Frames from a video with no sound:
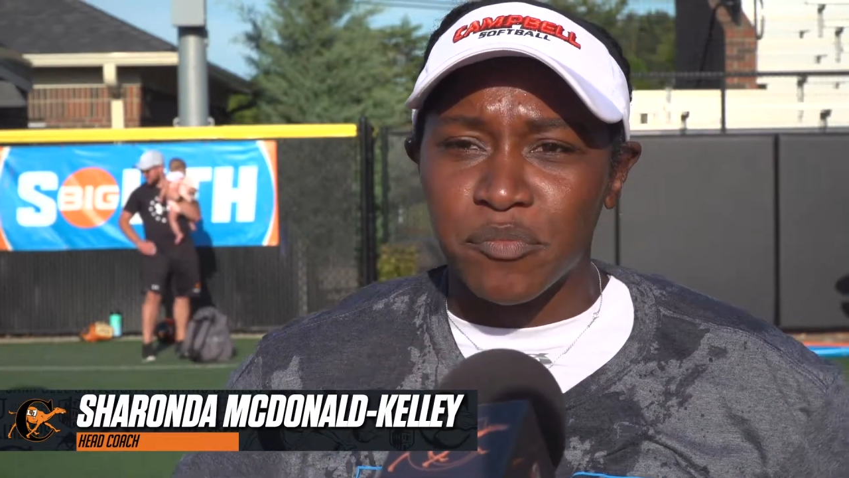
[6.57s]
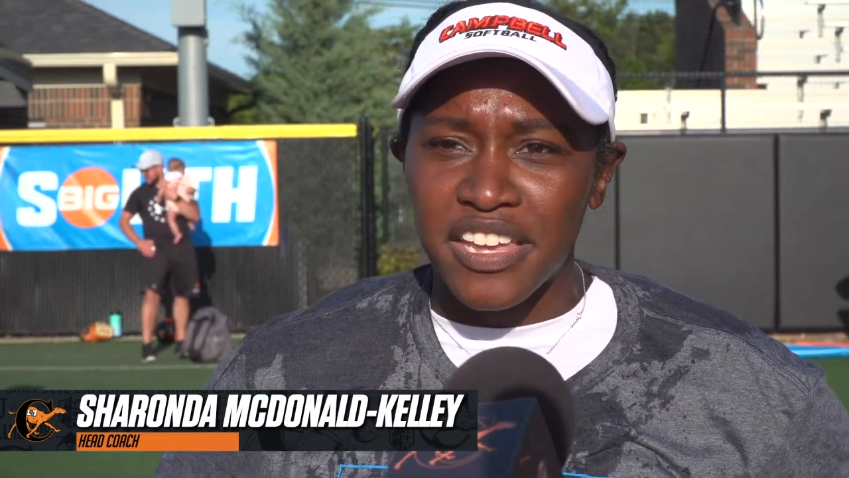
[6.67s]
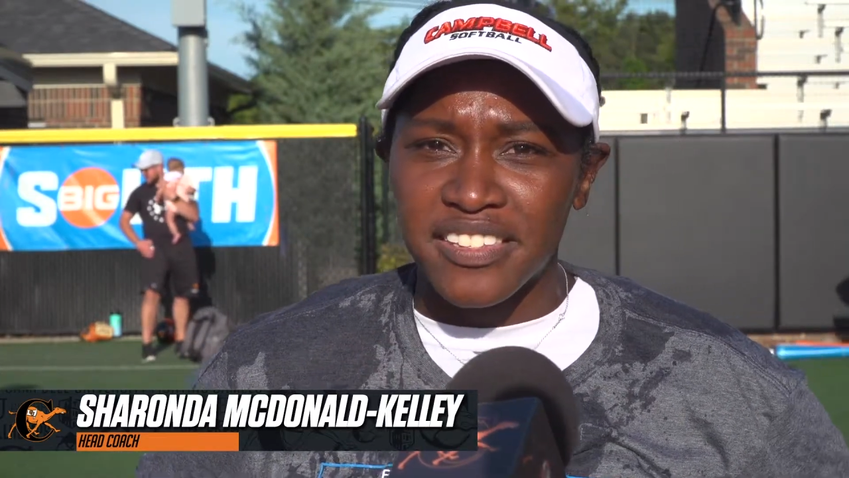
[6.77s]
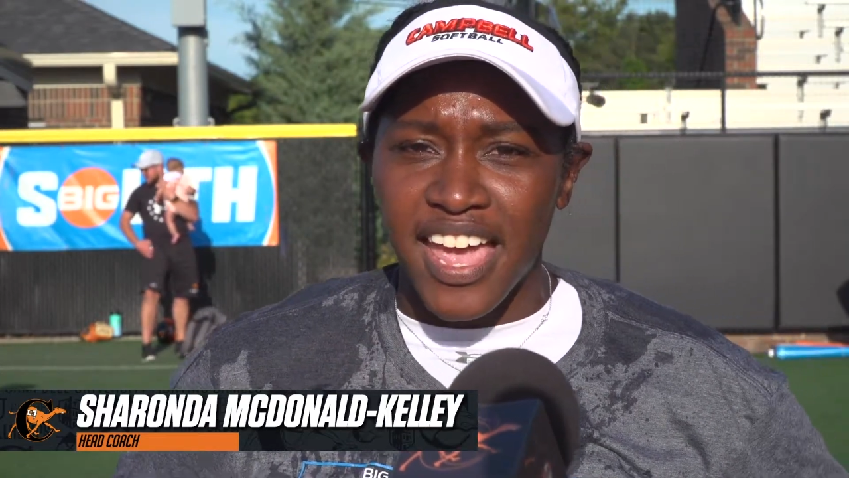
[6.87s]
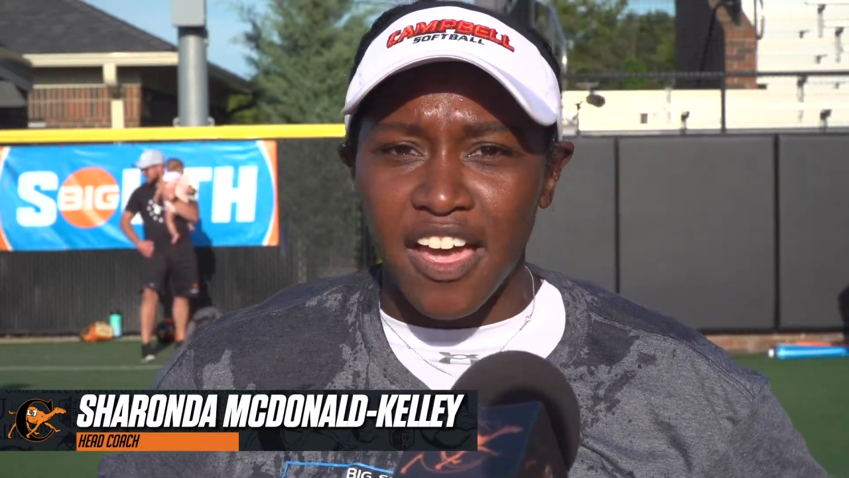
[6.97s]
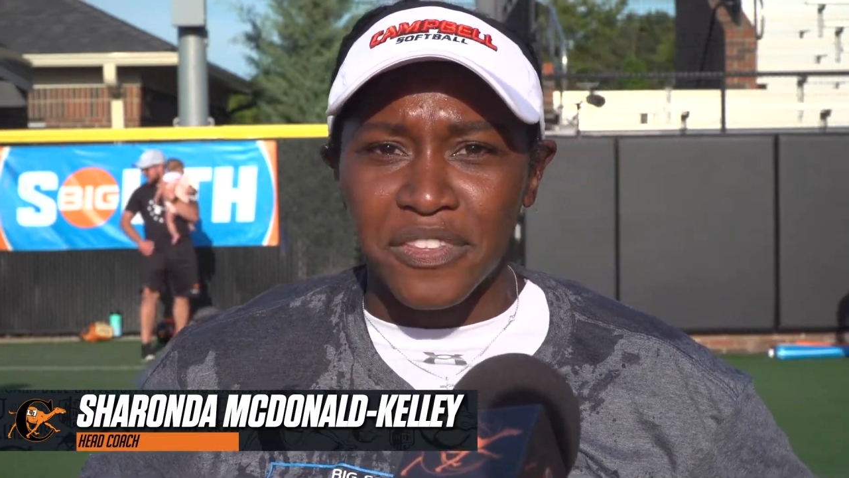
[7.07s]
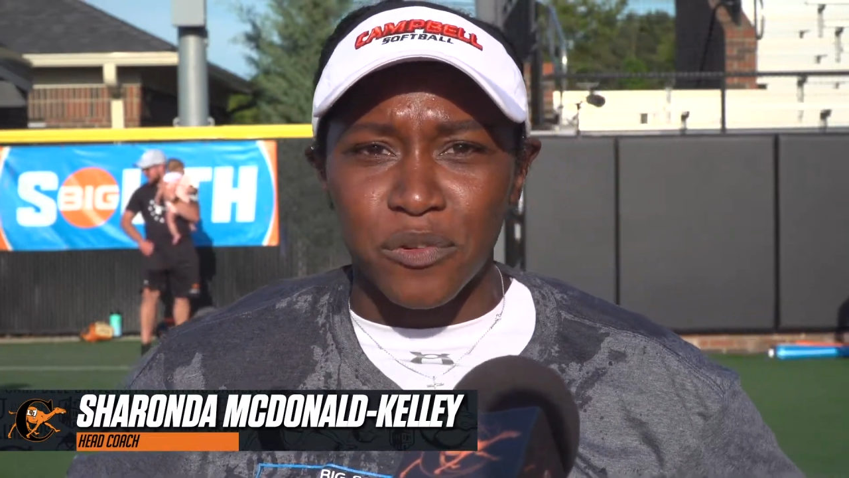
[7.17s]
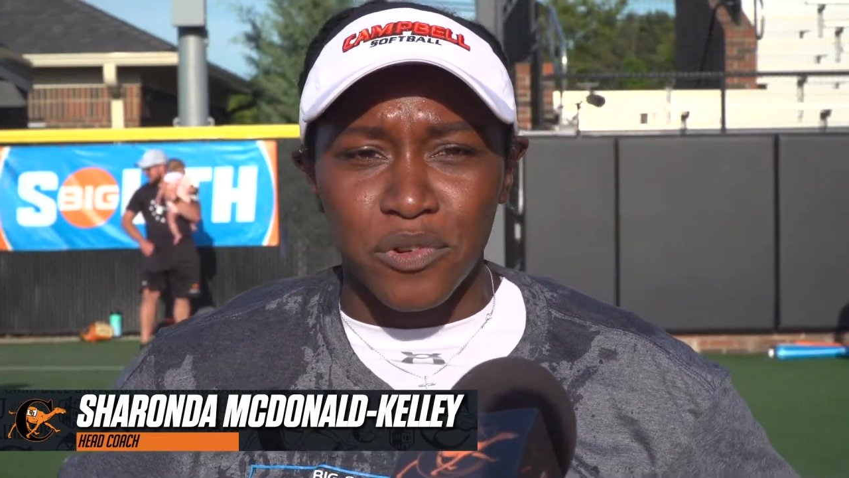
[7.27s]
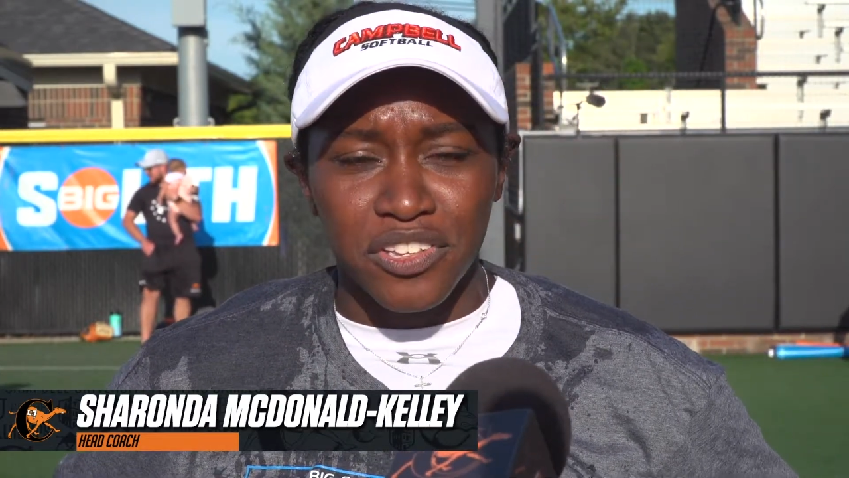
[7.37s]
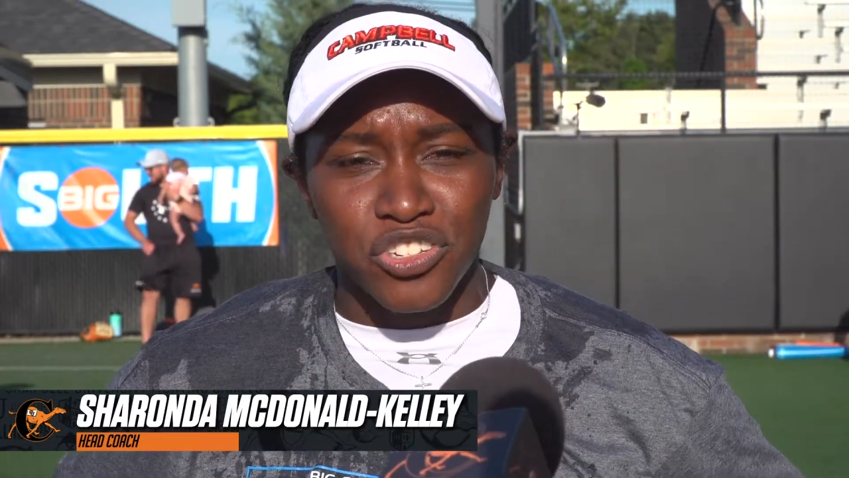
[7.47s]
And my staff,
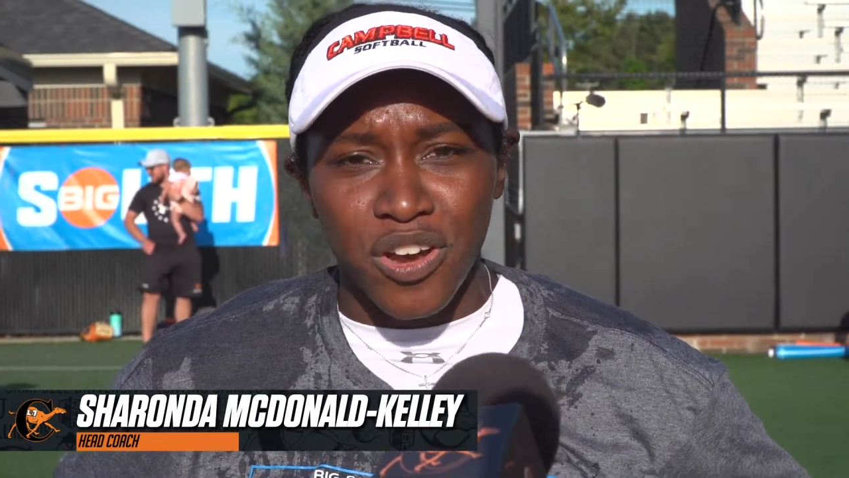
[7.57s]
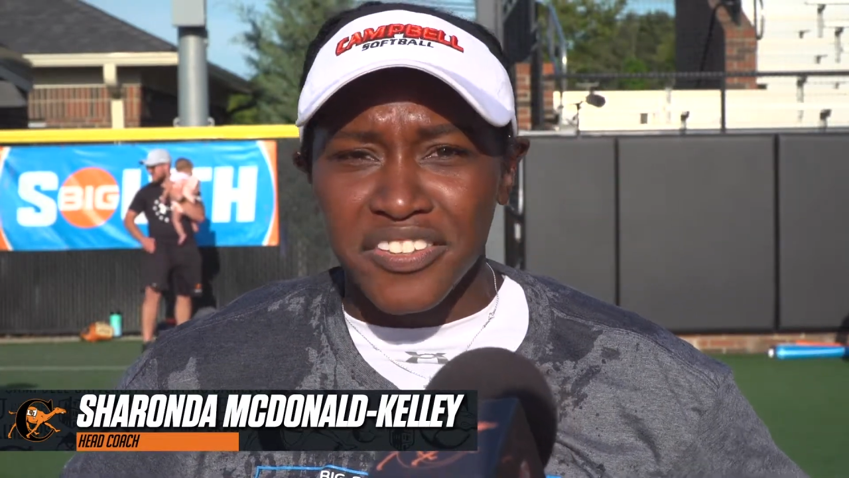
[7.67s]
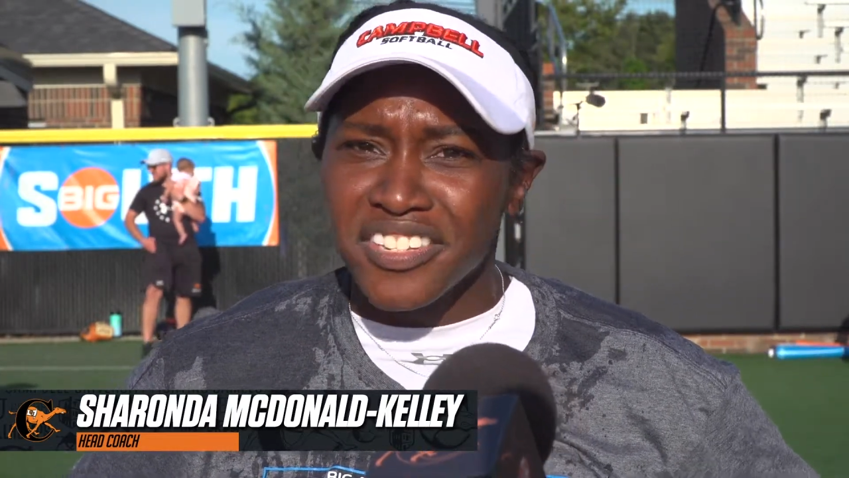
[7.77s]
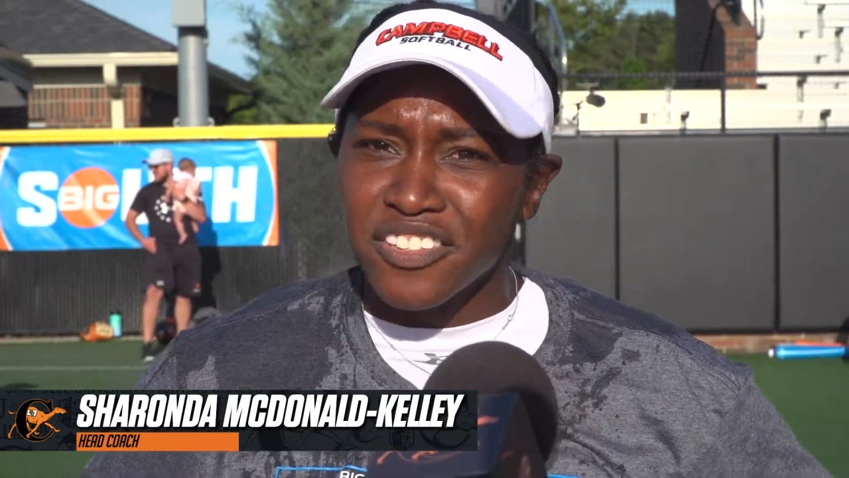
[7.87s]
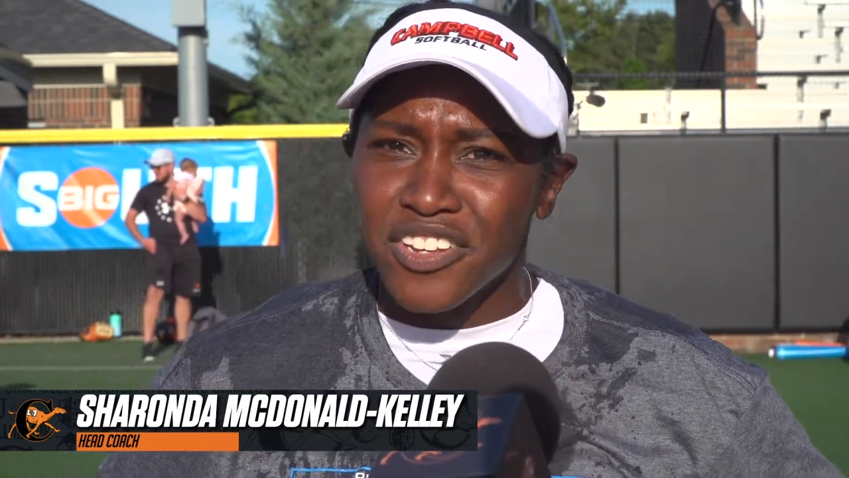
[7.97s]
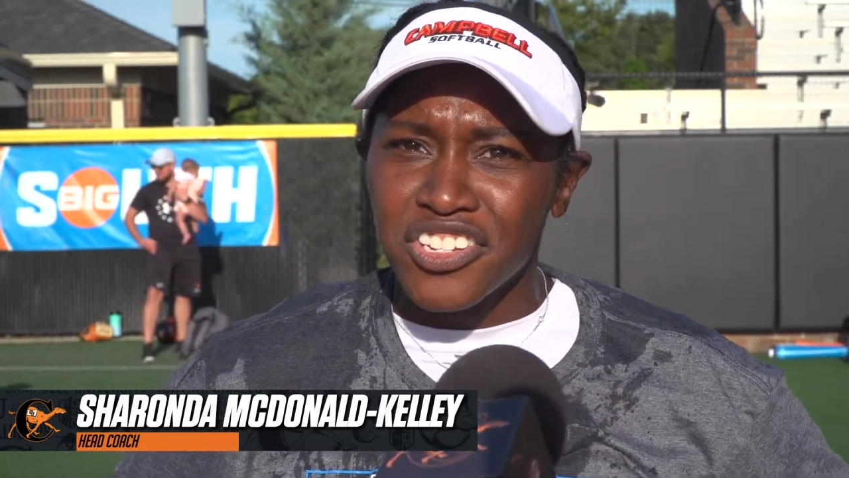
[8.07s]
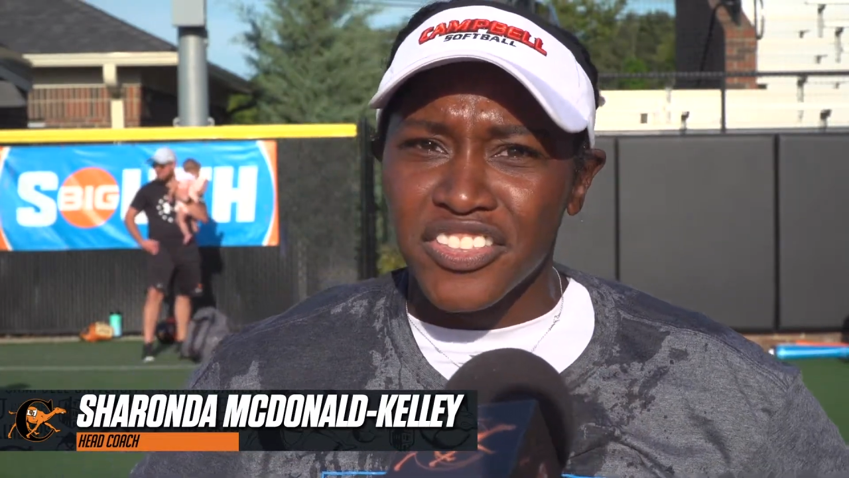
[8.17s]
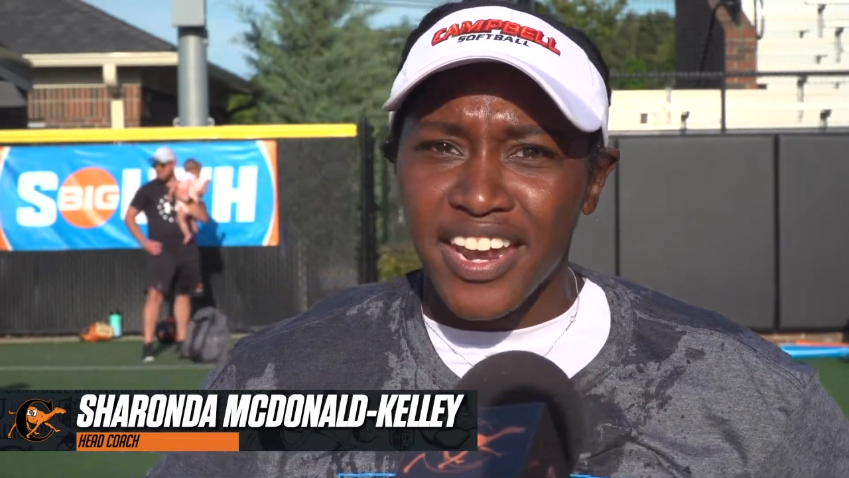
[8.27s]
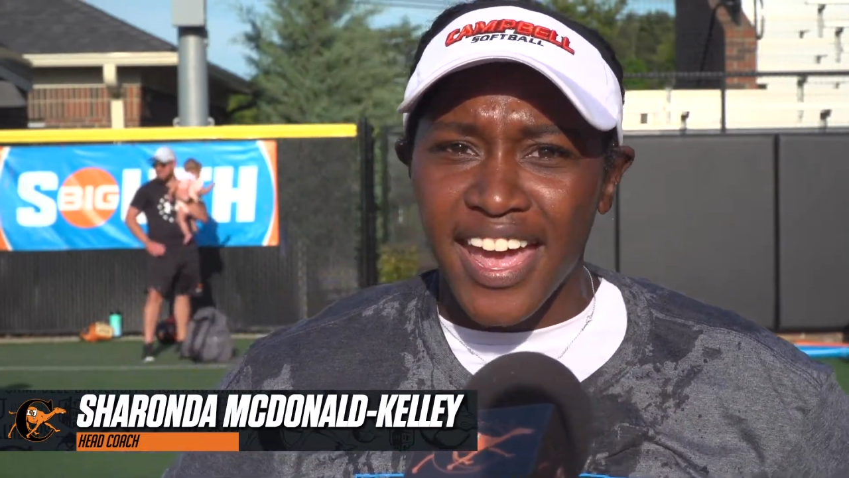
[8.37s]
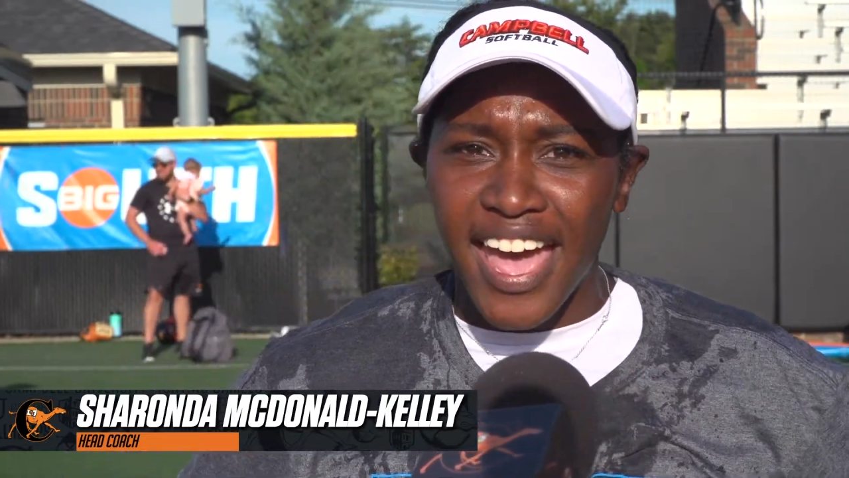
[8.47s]
they really trusted the
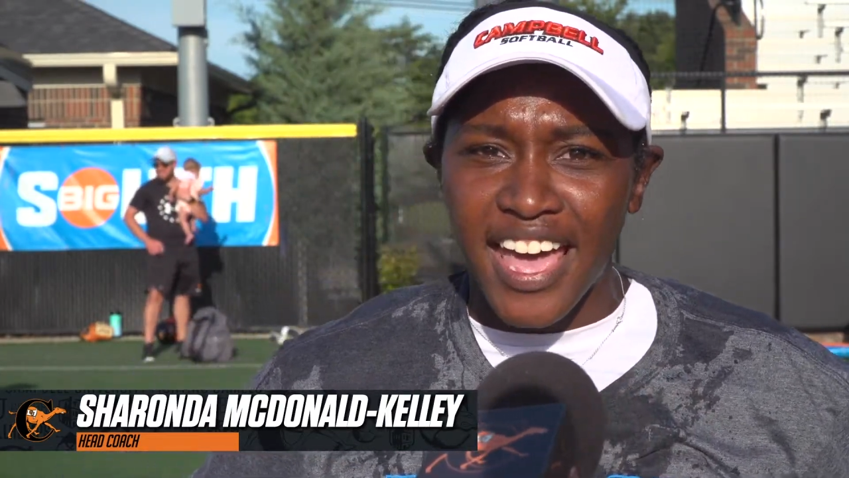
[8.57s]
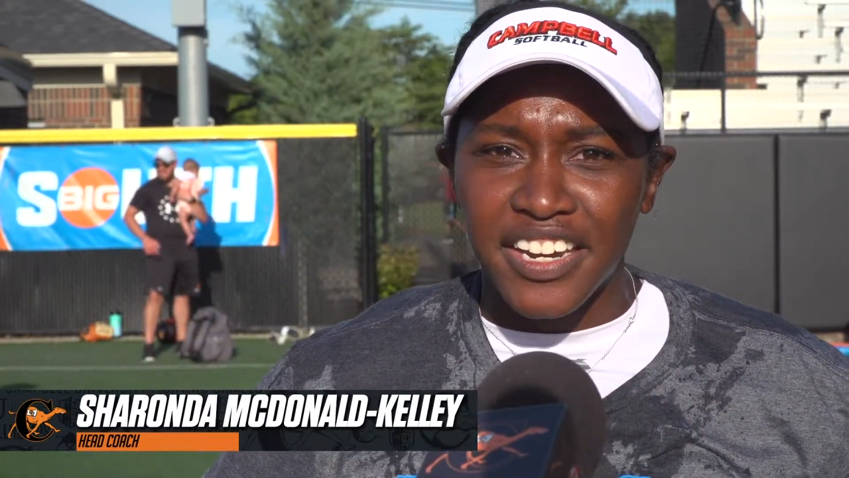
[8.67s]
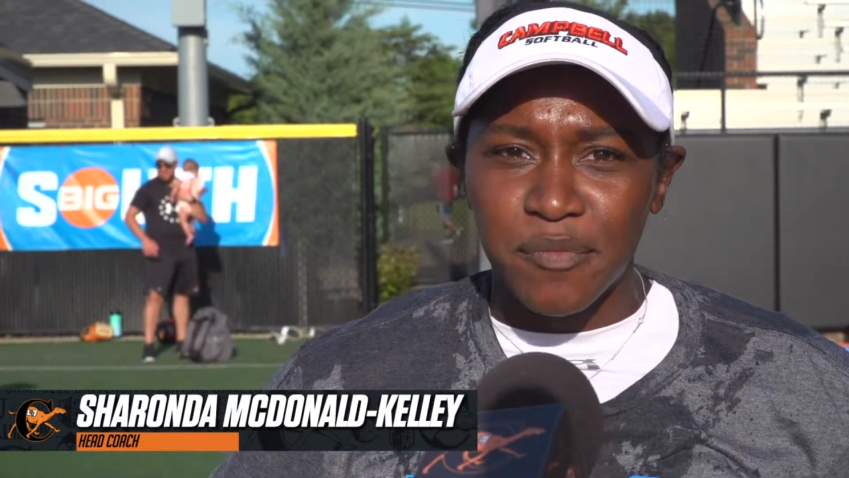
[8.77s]
vision that I had.